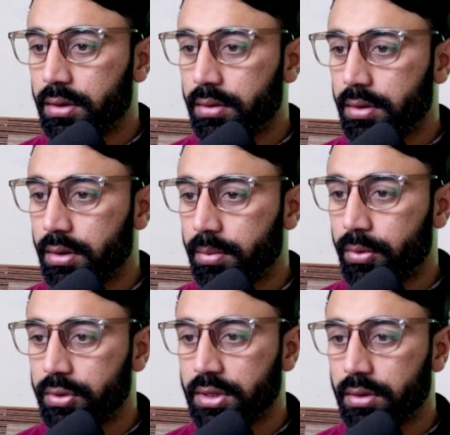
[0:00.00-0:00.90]
More
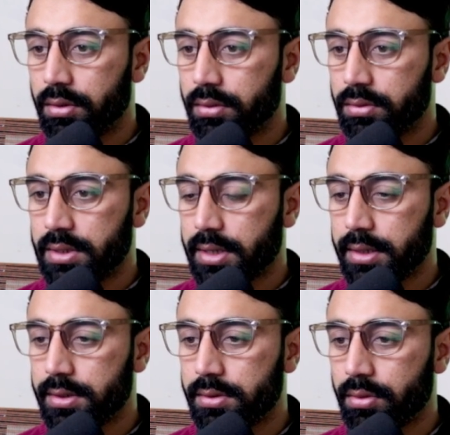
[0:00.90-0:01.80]
than the size is
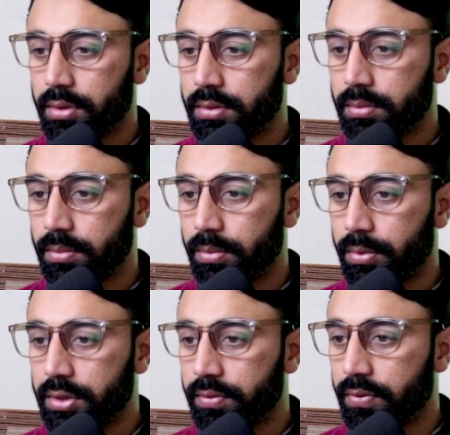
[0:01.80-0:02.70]
not more than
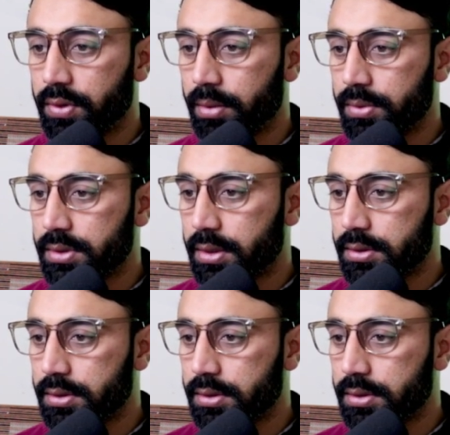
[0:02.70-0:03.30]
50 MB size.